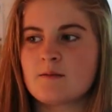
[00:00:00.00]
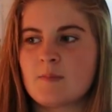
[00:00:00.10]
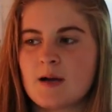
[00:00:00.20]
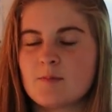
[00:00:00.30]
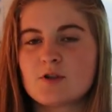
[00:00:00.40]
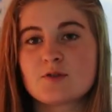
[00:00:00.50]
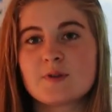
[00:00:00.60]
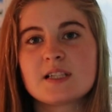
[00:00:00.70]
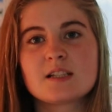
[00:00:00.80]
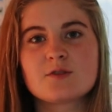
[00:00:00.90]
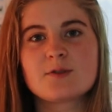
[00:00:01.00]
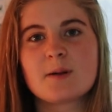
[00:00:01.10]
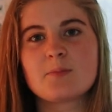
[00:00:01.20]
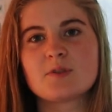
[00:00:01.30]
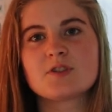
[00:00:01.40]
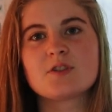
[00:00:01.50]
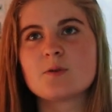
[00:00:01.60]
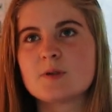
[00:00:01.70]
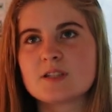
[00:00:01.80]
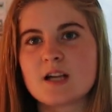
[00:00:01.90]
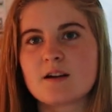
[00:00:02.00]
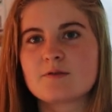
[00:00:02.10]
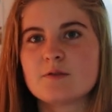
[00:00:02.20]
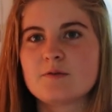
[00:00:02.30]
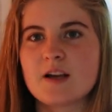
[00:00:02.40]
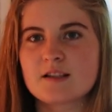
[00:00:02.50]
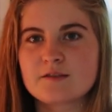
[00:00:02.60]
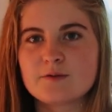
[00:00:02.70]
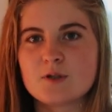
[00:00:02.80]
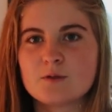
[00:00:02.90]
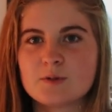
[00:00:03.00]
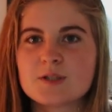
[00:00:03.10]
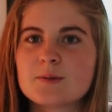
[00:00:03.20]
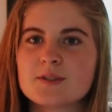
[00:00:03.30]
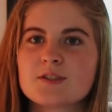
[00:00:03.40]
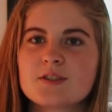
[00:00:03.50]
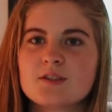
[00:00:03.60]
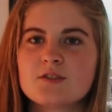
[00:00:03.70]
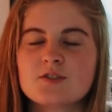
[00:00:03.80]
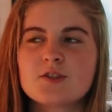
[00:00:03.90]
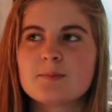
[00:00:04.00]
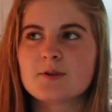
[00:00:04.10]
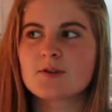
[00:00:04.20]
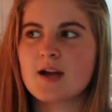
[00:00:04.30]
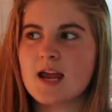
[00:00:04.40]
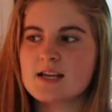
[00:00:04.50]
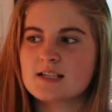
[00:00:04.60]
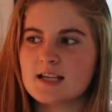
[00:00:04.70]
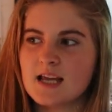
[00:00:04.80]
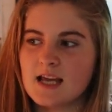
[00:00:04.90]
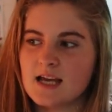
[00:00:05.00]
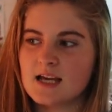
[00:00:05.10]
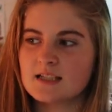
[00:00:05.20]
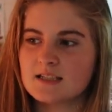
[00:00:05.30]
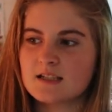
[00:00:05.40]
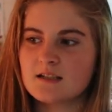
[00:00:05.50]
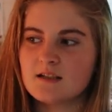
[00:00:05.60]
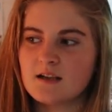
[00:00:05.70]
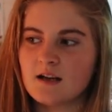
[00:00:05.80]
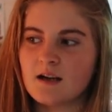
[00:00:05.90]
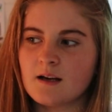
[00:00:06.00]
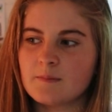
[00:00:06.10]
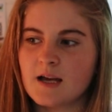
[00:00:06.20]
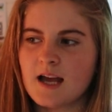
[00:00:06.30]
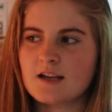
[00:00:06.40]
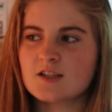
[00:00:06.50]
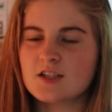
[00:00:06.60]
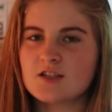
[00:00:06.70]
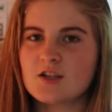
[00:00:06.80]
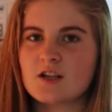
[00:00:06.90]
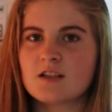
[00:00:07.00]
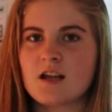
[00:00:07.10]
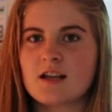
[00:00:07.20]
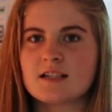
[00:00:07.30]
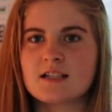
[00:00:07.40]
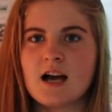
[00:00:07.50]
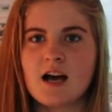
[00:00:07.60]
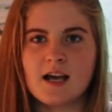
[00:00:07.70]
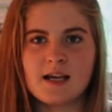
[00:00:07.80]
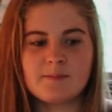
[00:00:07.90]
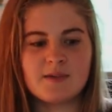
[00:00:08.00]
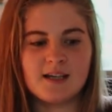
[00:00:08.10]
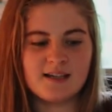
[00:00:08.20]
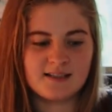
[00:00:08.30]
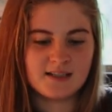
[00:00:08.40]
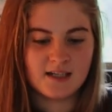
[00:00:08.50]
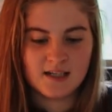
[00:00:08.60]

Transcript: My most recent trip was to the Woodstock Fruit Festival, which was super great, and I actually took a lot of time and